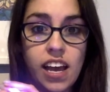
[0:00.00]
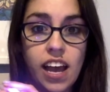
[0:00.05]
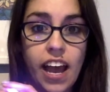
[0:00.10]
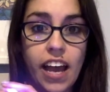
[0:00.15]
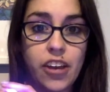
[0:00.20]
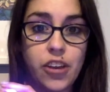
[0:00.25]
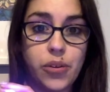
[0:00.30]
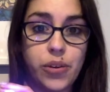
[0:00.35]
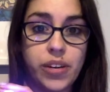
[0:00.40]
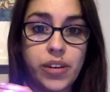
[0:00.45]

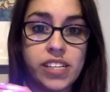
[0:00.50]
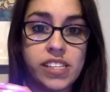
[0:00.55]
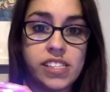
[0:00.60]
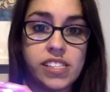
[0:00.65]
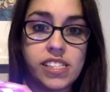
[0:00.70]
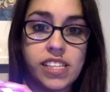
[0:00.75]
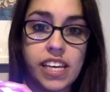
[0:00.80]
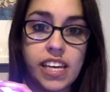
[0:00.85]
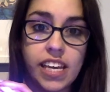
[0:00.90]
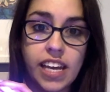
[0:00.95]
and you can
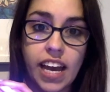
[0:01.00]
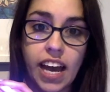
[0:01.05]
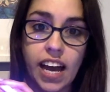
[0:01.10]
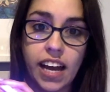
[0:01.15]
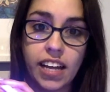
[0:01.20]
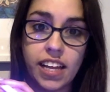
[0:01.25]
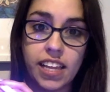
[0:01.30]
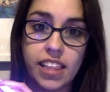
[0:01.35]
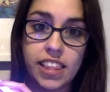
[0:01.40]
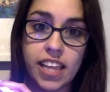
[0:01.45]
see
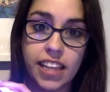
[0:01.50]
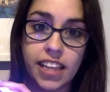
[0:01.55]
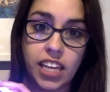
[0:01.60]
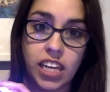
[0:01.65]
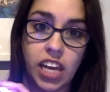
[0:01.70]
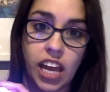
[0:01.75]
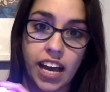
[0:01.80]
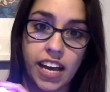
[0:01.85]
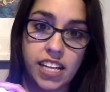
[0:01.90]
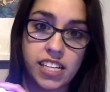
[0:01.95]
here that the
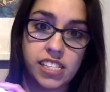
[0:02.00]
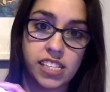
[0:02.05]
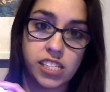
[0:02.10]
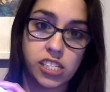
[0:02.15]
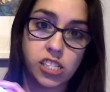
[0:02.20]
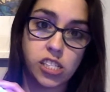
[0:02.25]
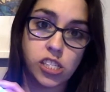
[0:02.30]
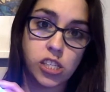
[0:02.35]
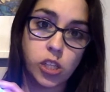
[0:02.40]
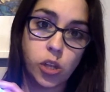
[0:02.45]
lights are
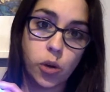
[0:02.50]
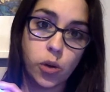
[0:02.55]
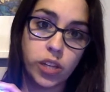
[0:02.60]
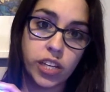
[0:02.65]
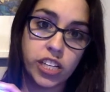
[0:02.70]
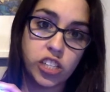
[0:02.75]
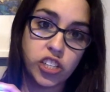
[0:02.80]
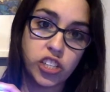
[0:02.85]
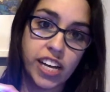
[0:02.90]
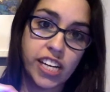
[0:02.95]
slowly
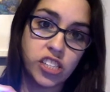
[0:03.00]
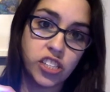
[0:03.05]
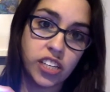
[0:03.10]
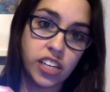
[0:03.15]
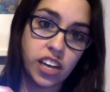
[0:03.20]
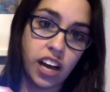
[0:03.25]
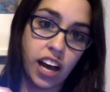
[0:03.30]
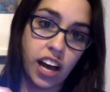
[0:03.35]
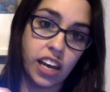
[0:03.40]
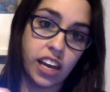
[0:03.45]
changing
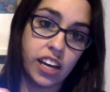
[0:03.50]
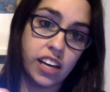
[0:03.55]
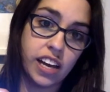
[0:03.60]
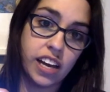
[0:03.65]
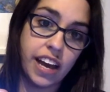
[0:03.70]
colour